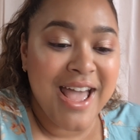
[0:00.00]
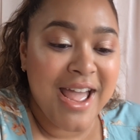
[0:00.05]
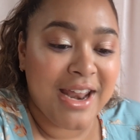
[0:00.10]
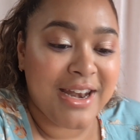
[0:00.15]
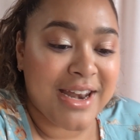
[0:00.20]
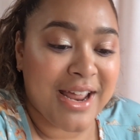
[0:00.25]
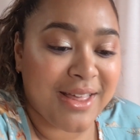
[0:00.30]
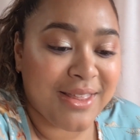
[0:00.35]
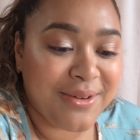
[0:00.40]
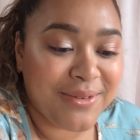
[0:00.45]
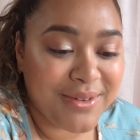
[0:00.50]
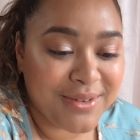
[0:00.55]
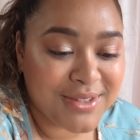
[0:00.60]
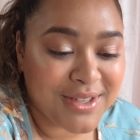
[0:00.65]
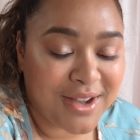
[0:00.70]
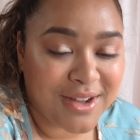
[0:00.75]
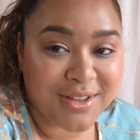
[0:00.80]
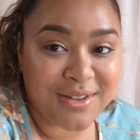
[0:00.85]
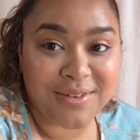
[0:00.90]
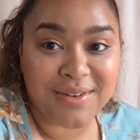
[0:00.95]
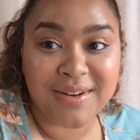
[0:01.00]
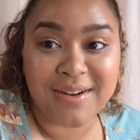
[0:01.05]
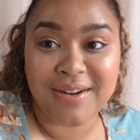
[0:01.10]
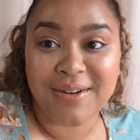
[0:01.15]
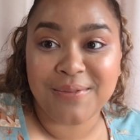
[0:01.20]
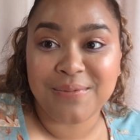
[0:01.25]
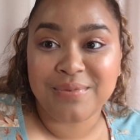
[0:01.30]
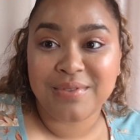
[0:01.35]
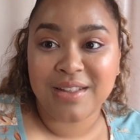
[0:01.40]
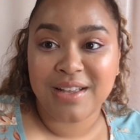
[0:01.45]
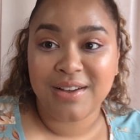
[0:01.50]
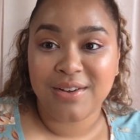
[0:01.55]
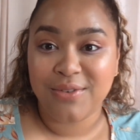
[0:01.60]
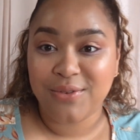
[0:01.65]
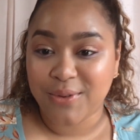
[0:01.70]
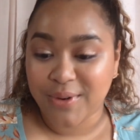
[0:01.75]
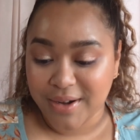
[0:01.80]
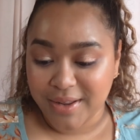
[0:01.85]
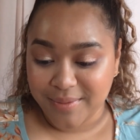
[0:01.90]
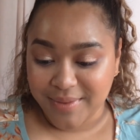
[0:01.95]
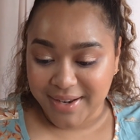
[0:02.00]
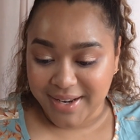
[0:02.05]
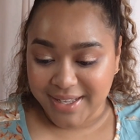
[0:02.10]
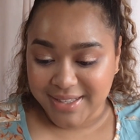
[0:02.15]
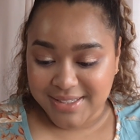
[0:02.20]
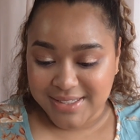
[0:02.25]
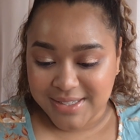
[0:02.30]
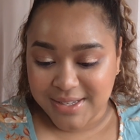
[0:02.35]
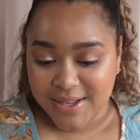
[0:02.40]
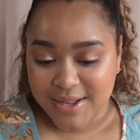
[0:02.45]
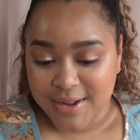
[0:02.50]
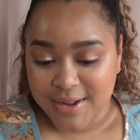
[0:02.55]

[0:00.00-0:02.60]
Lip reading: now that we've talked for 40 minutes,